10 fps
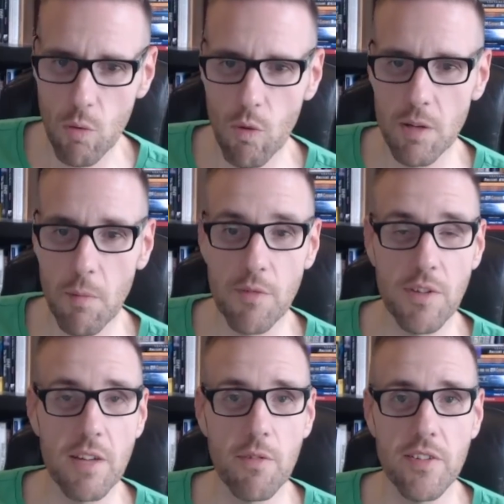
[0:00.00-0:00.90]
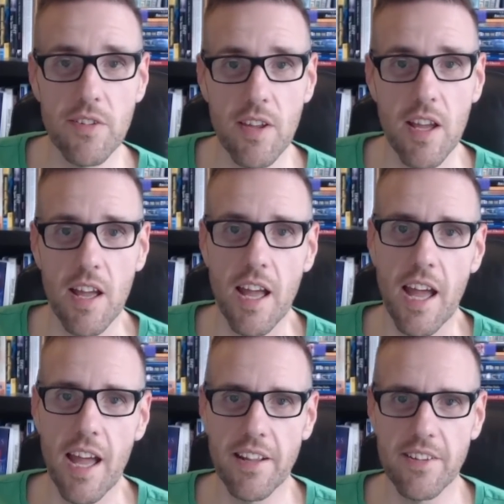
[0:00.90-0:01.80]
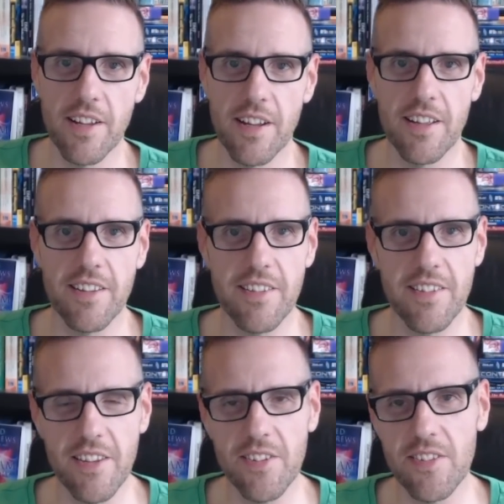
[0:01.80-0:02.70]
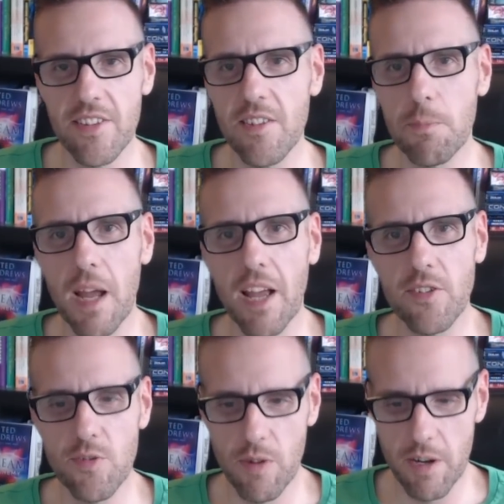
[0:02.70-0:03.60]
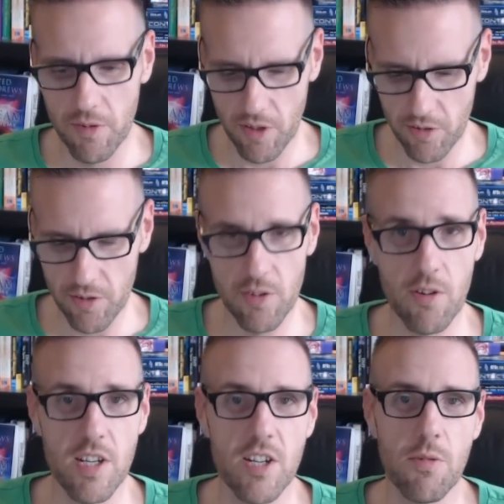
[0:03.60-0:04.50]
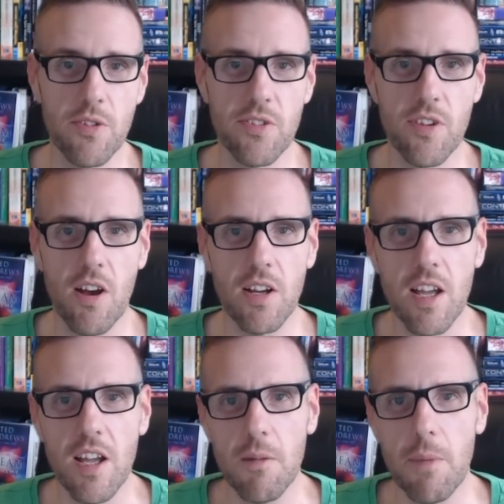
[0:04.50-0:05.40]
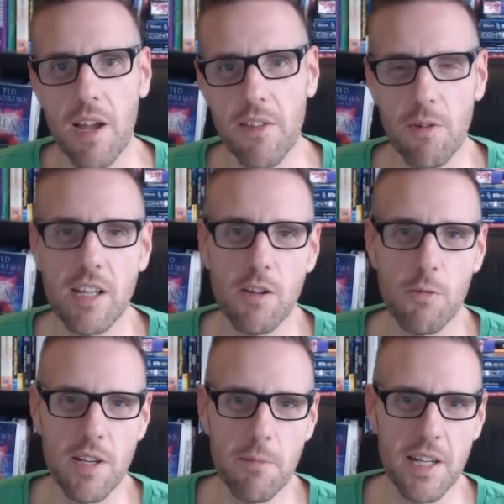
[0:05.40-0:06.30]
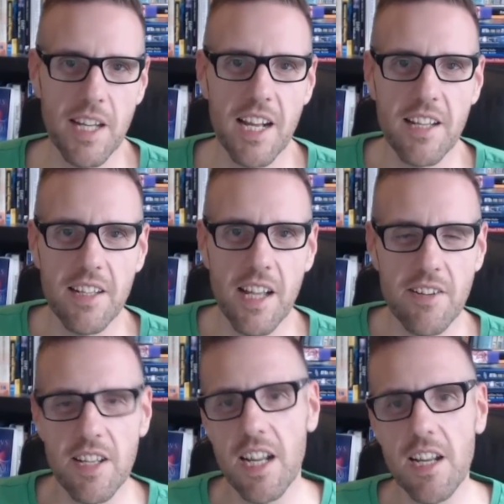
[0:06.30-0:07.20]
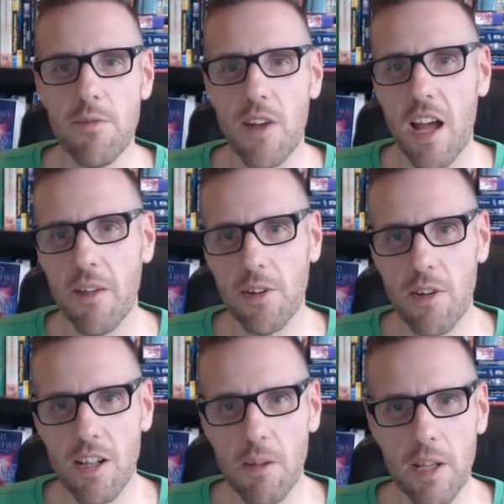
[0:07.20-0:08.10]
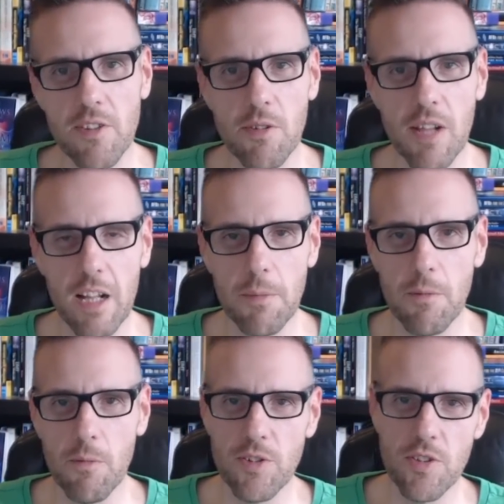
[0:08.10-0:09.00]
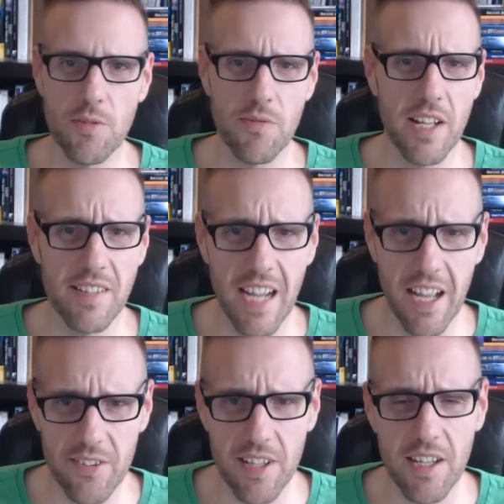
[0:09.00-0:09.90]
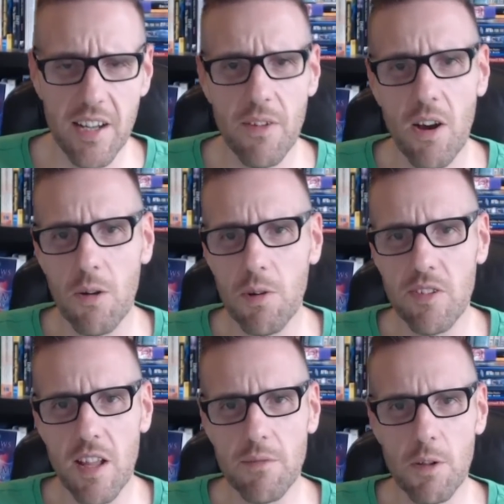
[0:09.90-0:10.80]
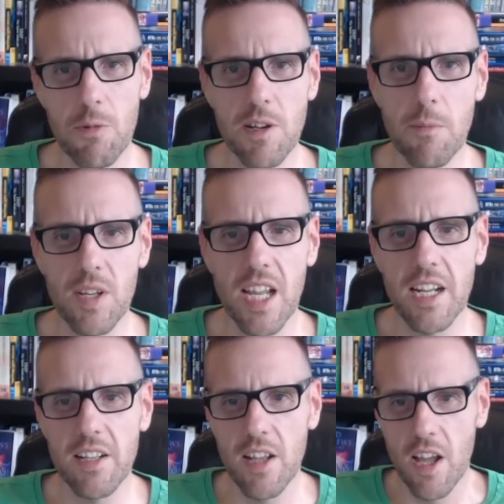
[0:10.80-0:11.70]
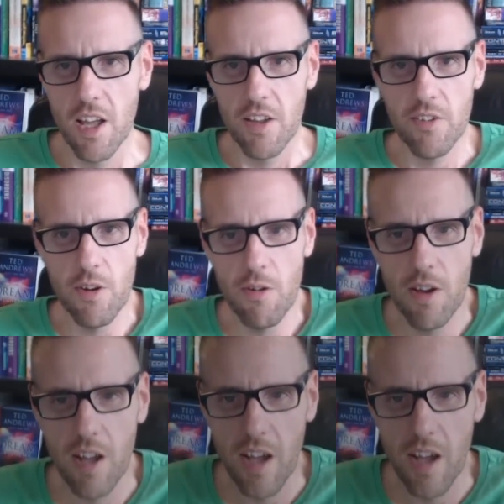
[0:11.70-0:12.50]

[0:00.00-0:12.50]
one of my favorites. And this passageway was also turned into a song by the great Loreena McKennitt in 1985 on her Elemental album, which is fantastic. I've always loved Loreena McKennitt. So